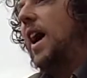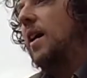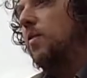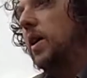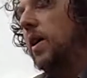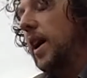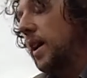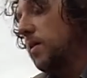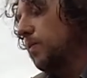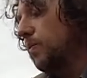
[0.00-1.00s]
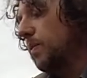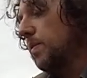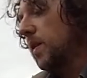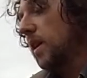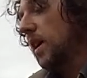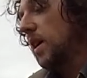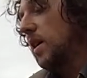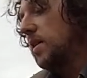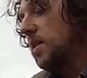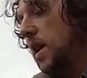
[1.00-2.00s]
and then I had
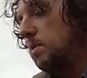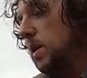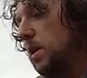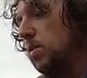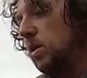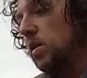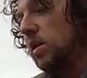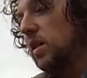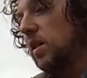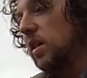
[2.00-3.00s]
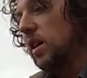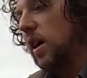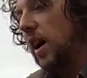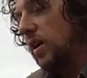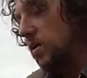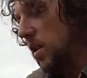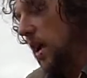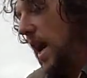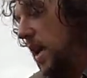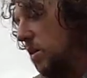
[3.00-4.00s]
10 people at
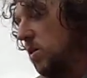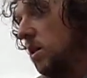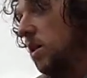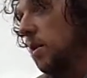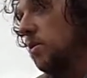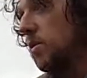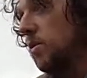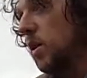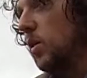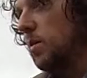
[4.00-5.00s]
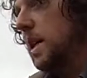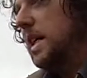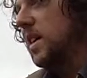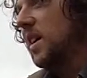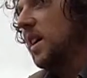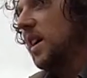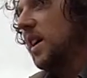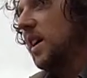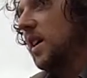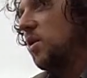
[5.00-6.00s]
any one time following me,
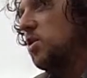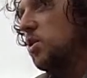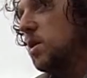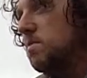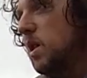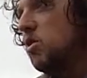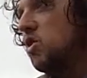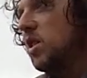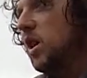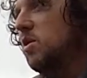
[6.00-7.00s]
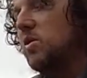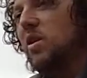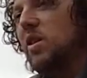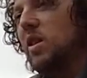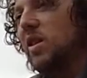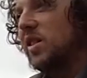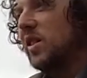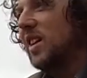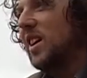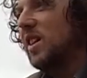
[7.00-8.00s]
which was the most
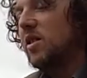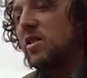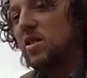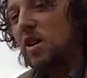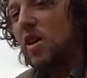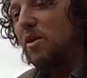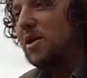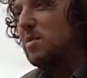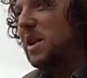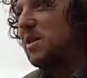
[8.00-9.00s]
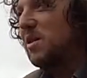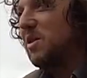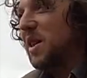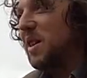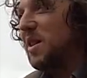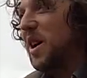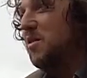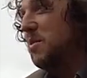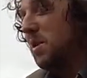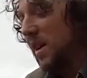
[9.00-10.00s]
overstaffed piece of
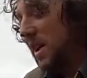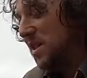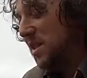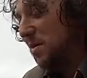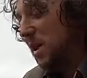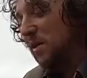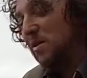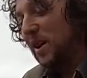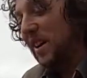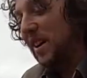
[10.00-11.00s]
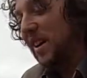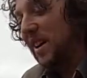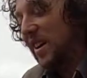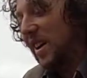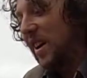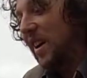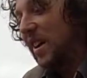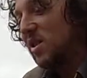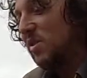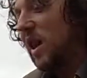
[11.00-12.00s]
over-policed bit of
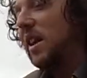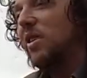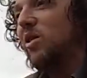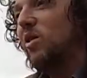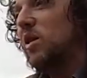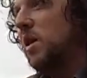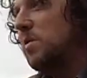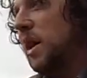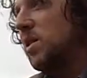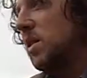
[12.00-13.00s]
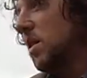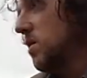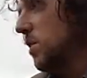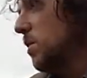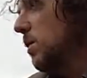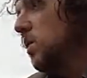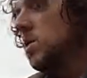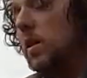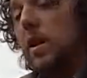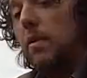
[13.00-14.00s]
surveillance you could imagine, because I wasn't
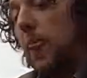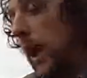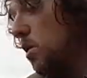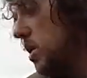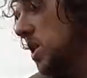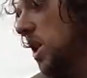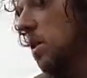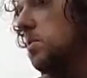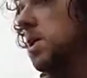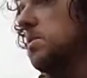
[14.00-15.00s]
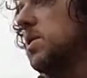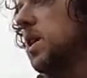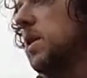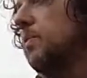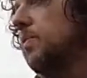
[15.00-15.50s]
doing anything. I would actually go up to them and say,